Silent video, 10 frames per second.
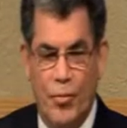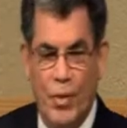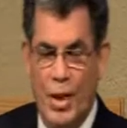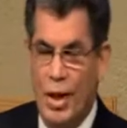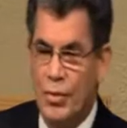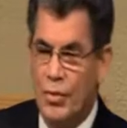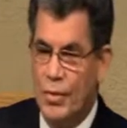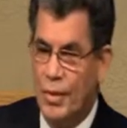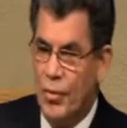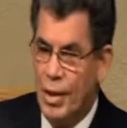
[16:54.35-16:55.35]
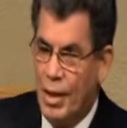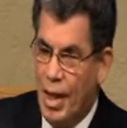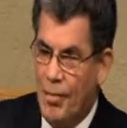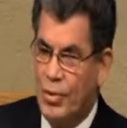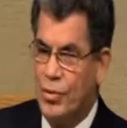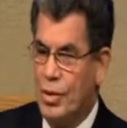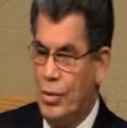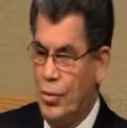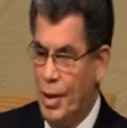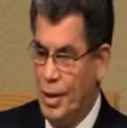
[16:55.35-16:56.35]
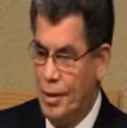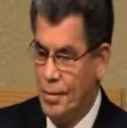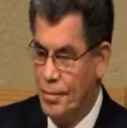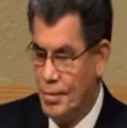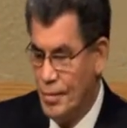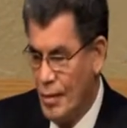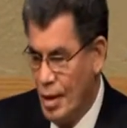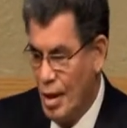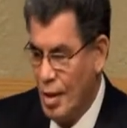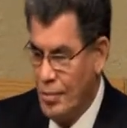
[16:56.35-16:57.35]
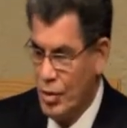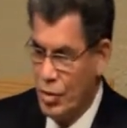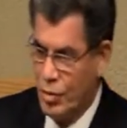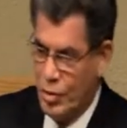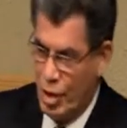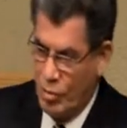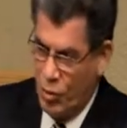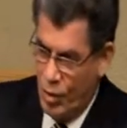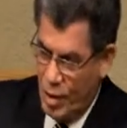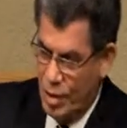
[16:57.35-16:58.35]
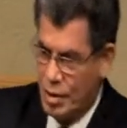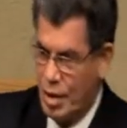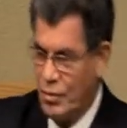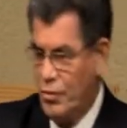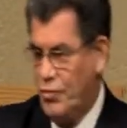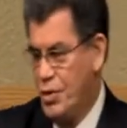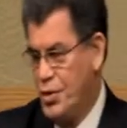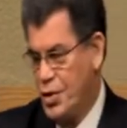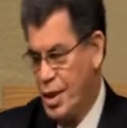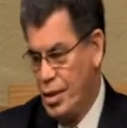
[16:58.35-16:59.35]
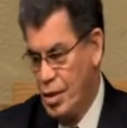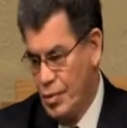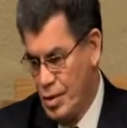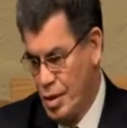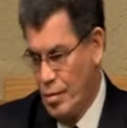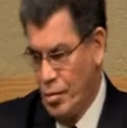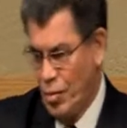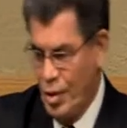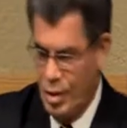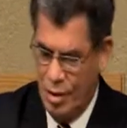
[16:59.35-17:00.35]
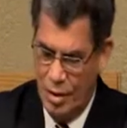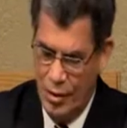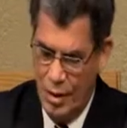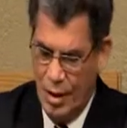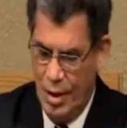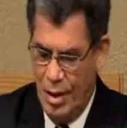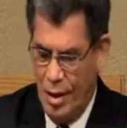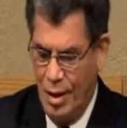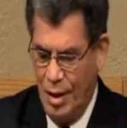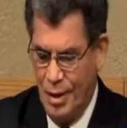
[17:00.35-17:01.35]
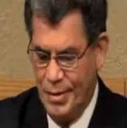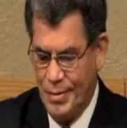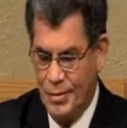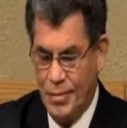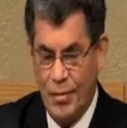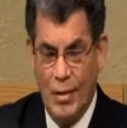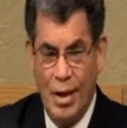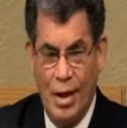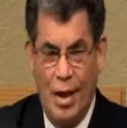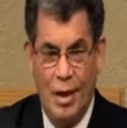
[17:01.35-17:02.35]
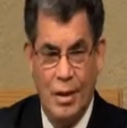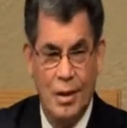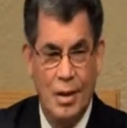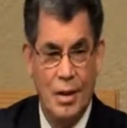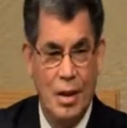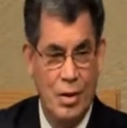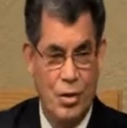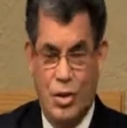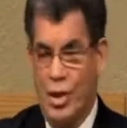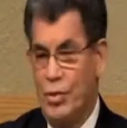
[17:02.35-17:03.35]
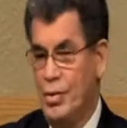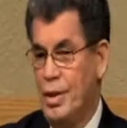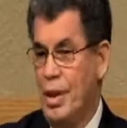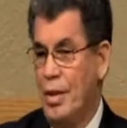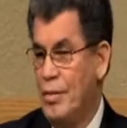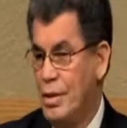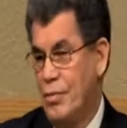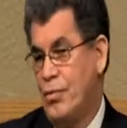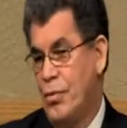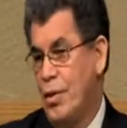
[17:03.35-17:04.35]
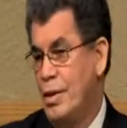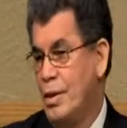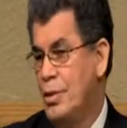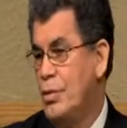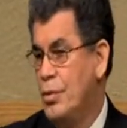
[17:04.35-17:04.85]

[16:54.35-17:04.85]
And what happens at a wedding? I've been to several weddings. I've officiated over several weddings. Uh, and in each country, they have a different way they do,